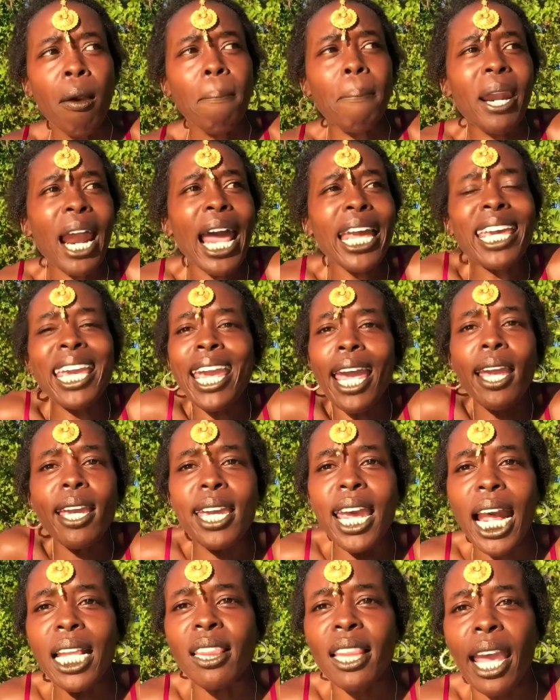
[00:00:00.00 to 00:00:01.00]
But I can't
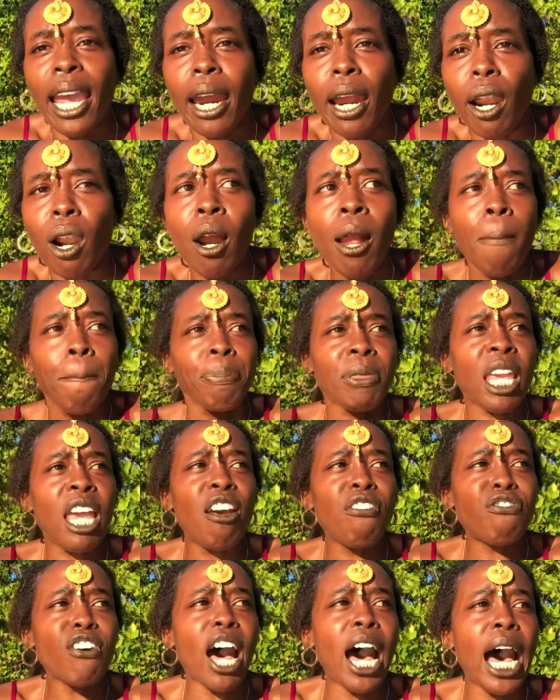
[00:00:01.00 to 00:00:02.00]
get there
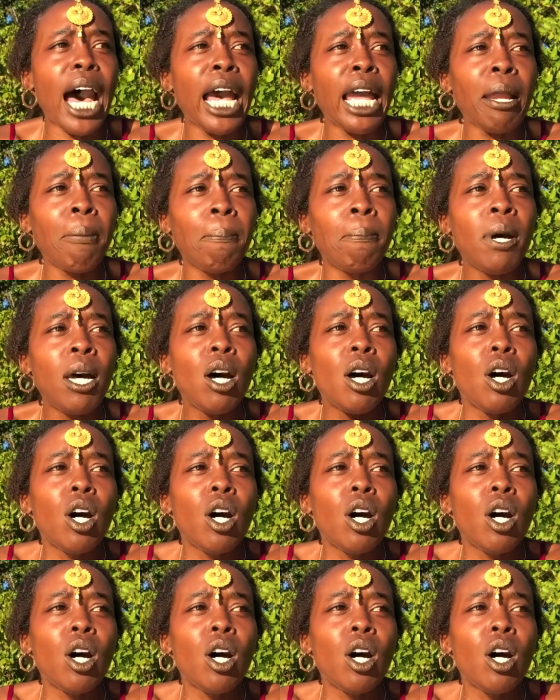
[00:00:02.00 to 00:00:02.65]
if I'm